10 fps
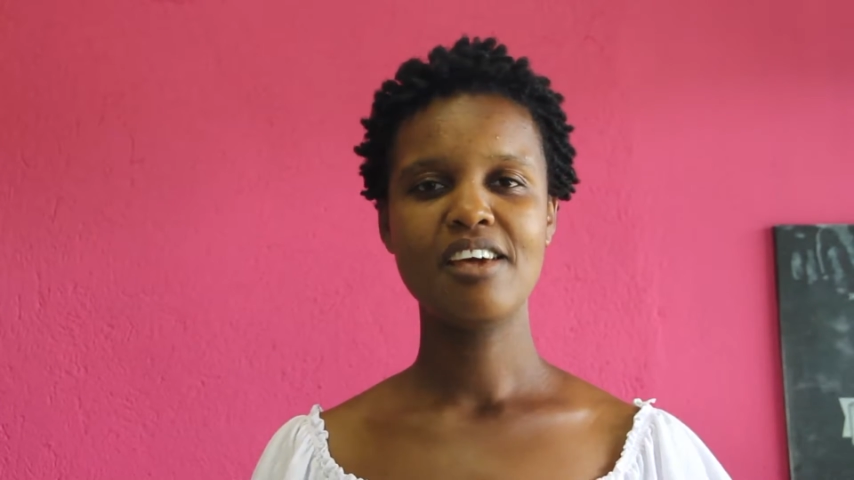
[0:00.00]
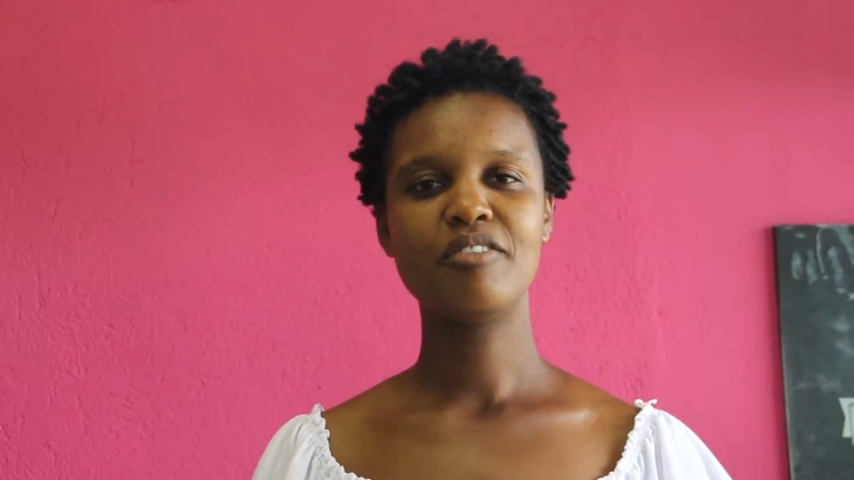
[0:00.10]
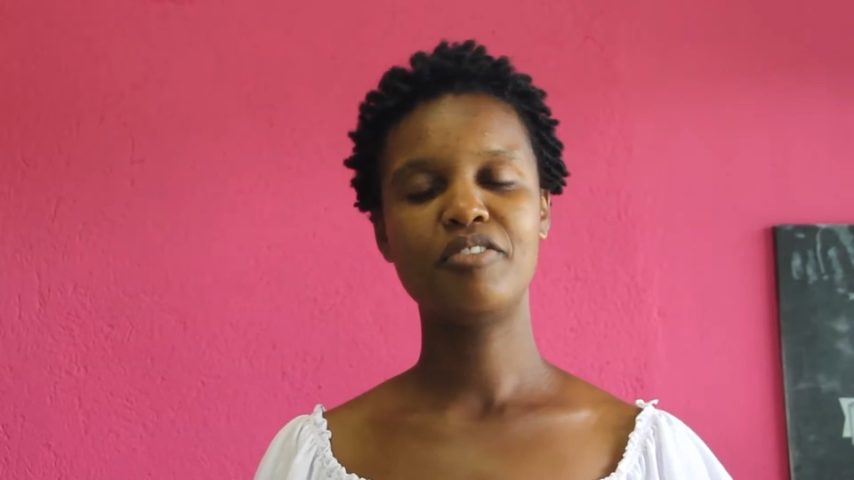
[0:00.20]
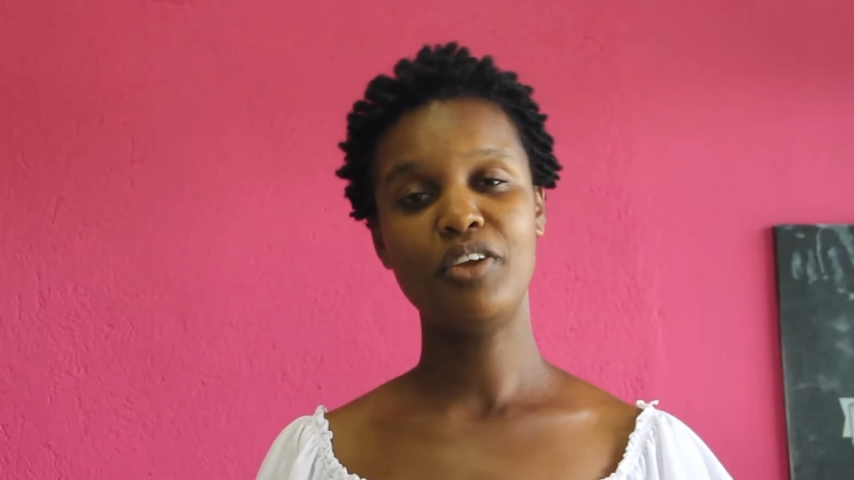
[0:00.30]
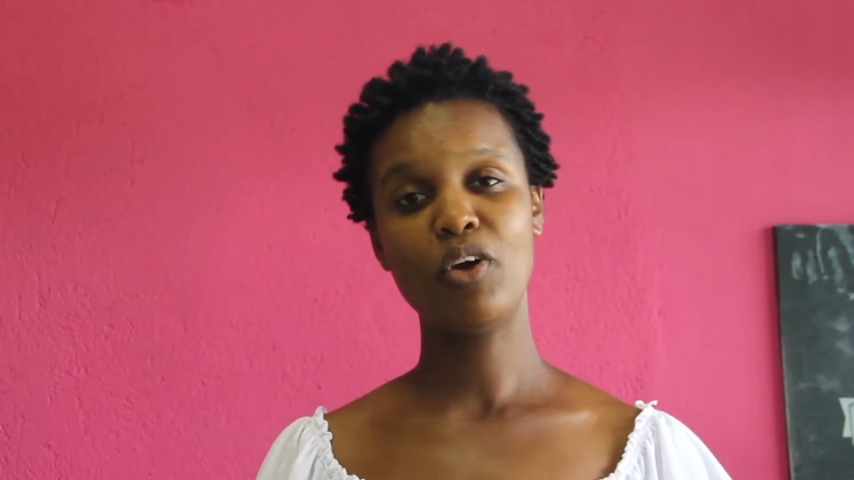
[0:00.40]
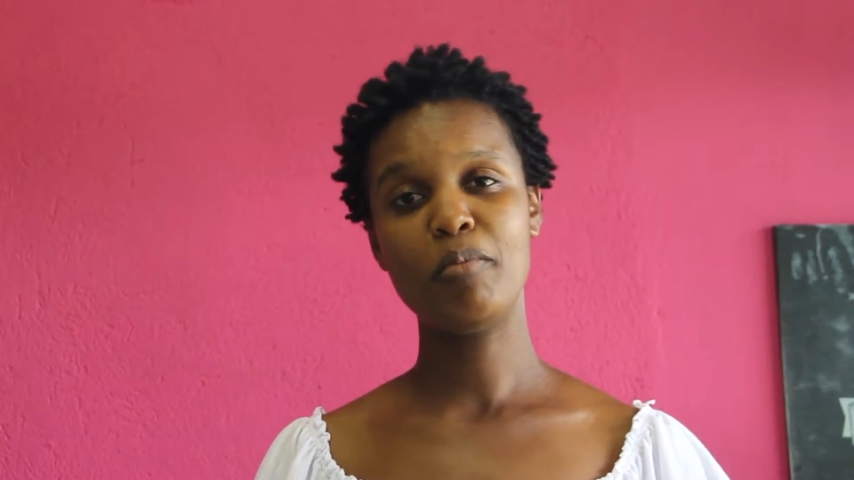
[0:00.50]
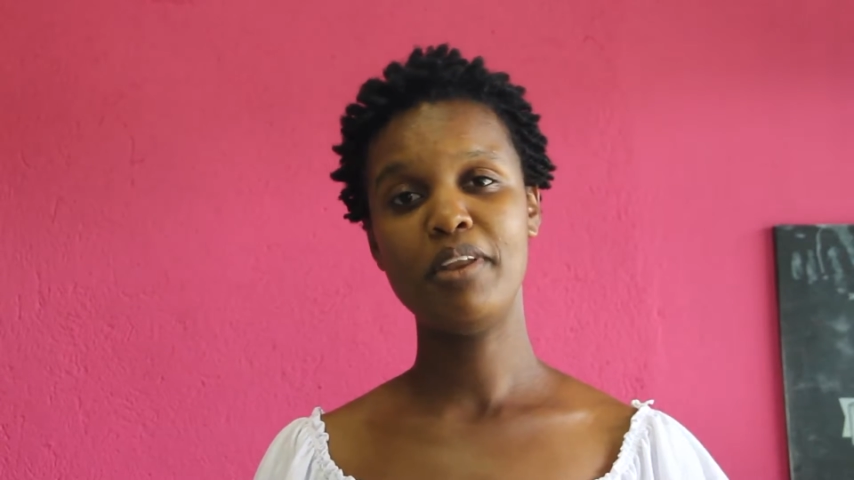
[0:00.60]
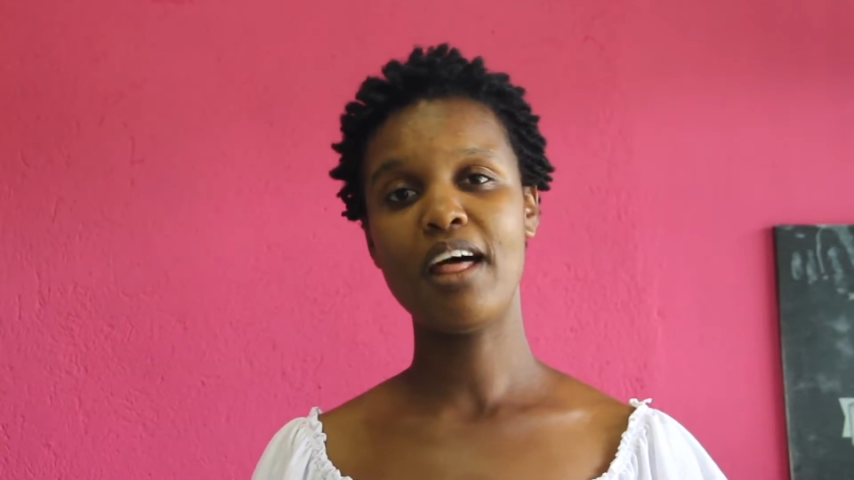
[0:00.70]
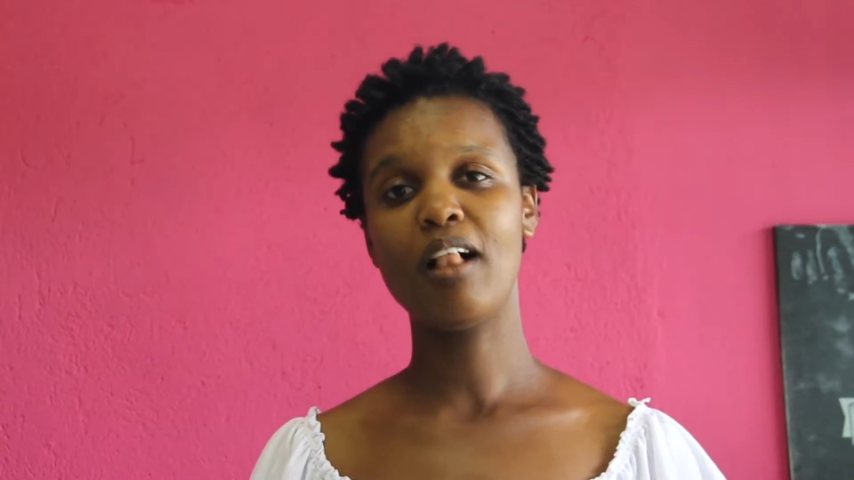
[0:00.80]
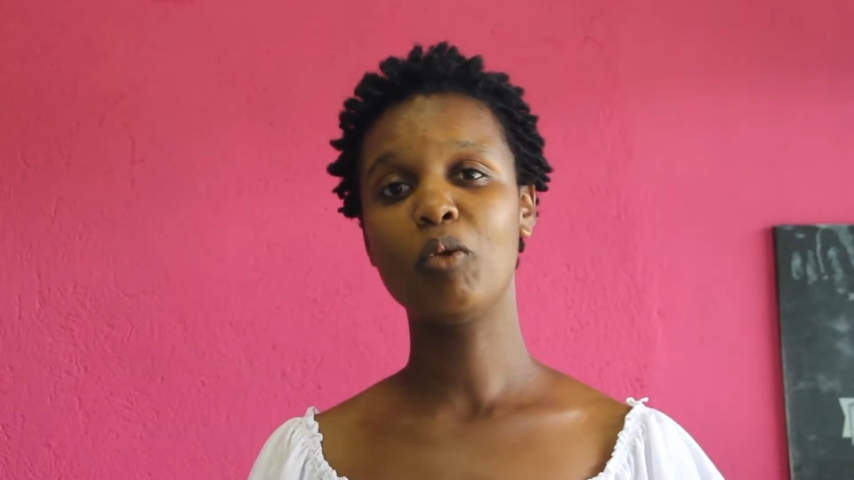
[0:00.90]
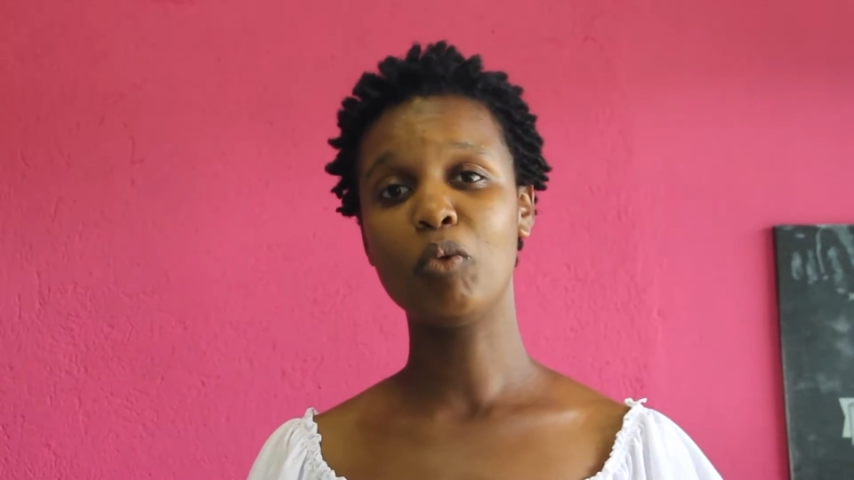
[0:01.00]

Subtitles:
phenomenal